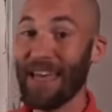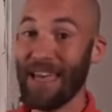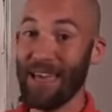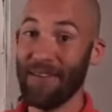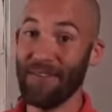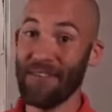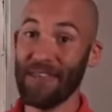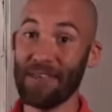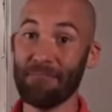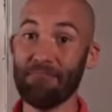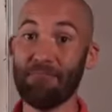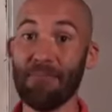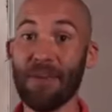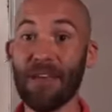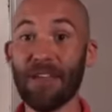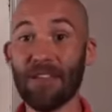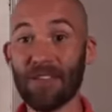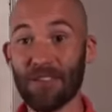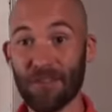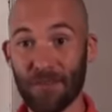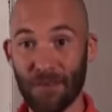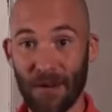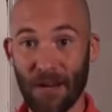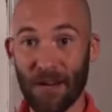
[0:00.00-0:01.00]
If the
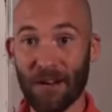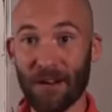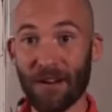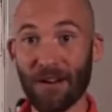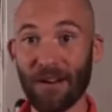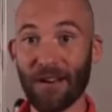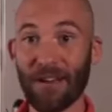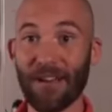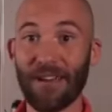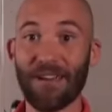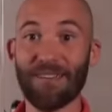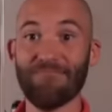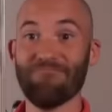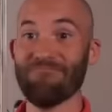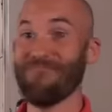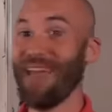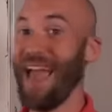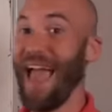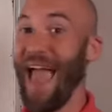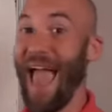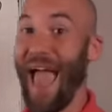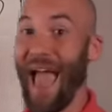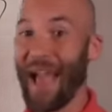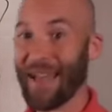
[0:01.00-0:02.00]
administrator
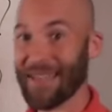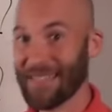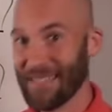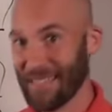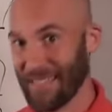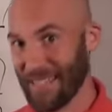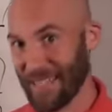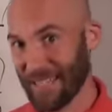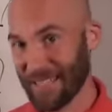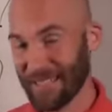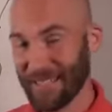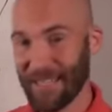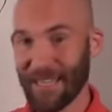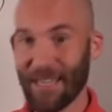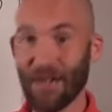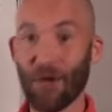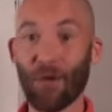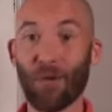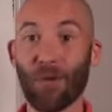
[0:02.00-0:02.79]
accidentally